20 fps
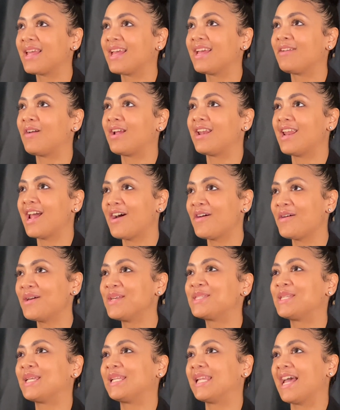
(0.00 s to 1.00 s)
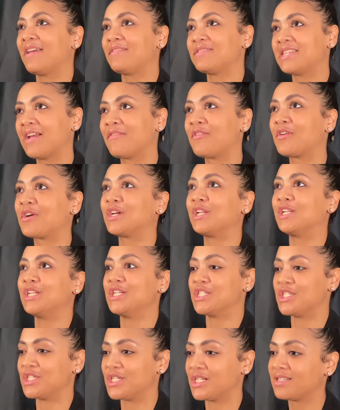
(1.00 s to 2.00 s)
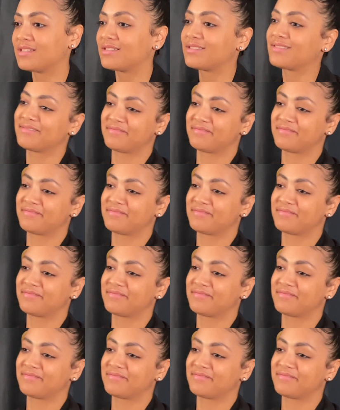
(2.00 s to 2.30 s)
right now it's the Lifesaver Collision.